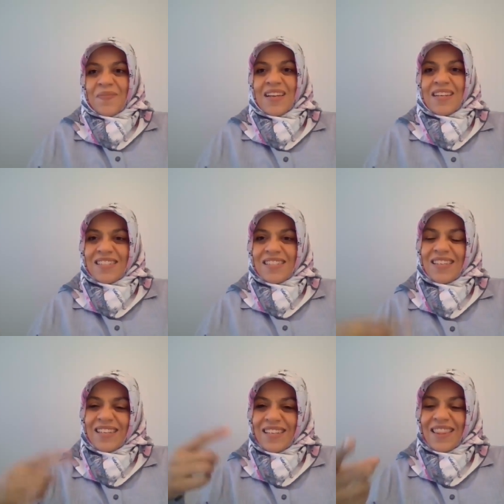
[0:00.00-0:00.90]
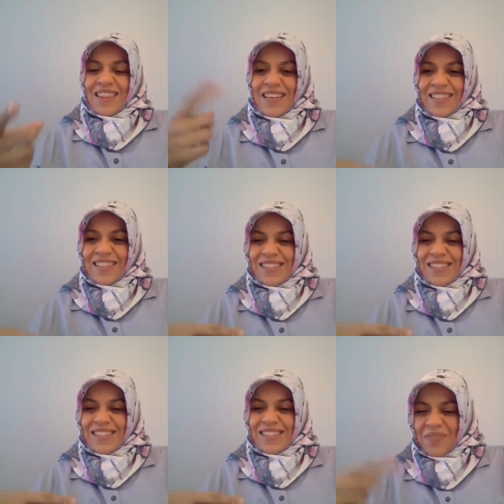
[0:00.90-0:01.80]
Actually, I think it is
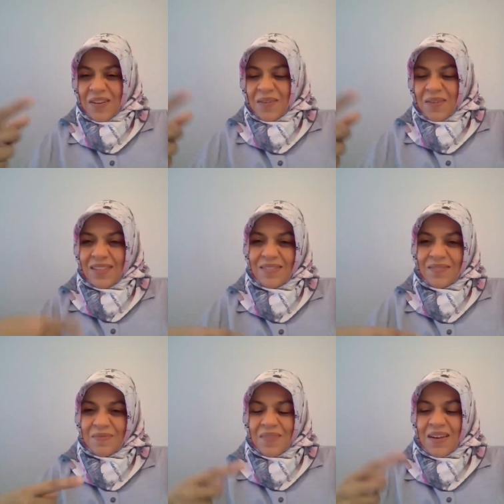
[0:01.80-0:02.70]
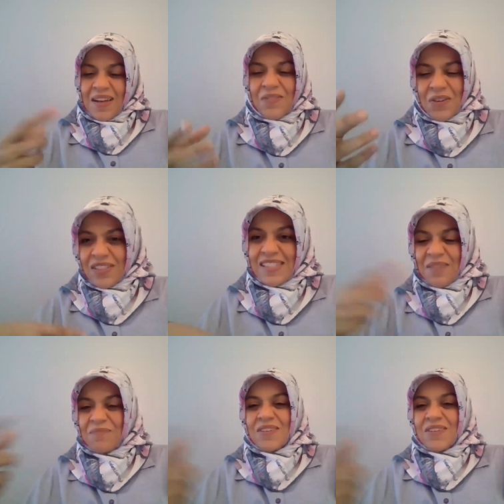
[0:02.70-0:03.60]
I don't know if it's the
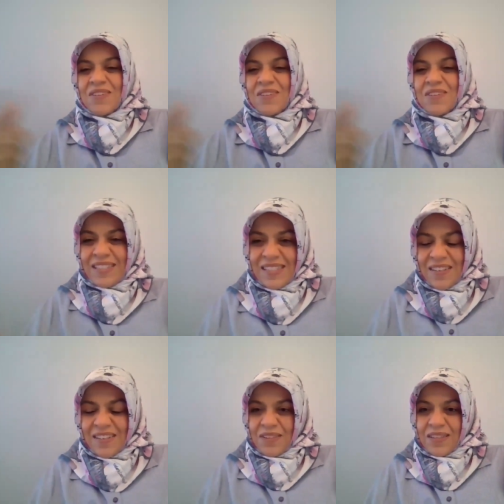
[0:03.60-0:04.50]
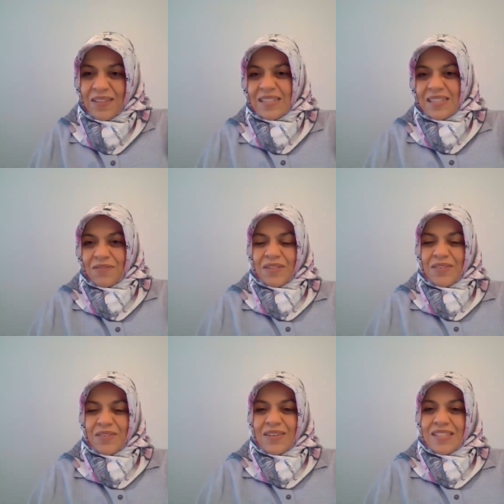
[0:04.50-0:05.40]
same person, but it's the repetition of the
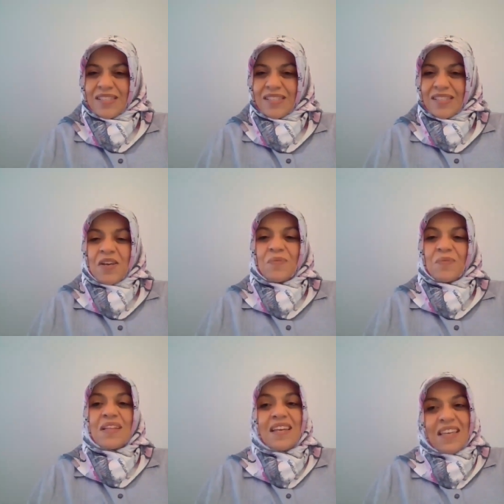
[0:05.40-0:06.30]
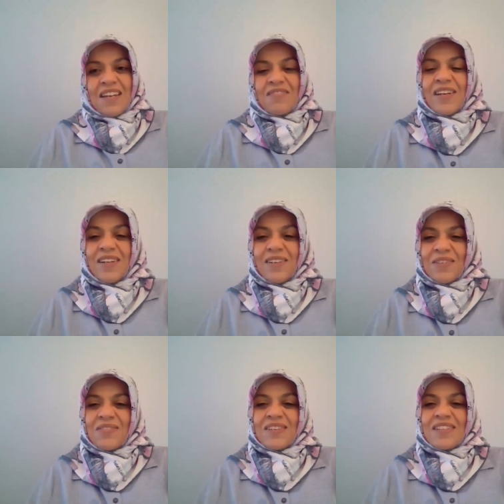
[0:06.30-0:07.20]
question. But again, a very good
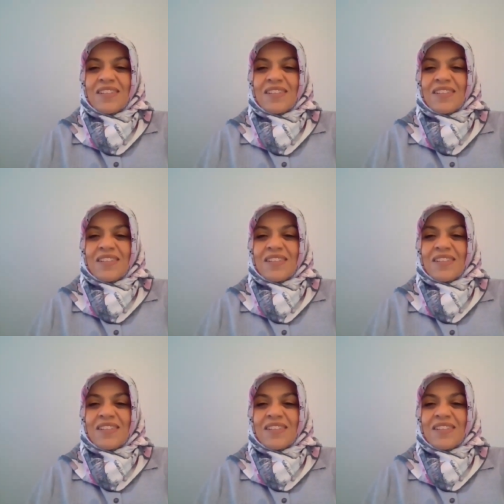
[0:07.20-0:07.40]
question.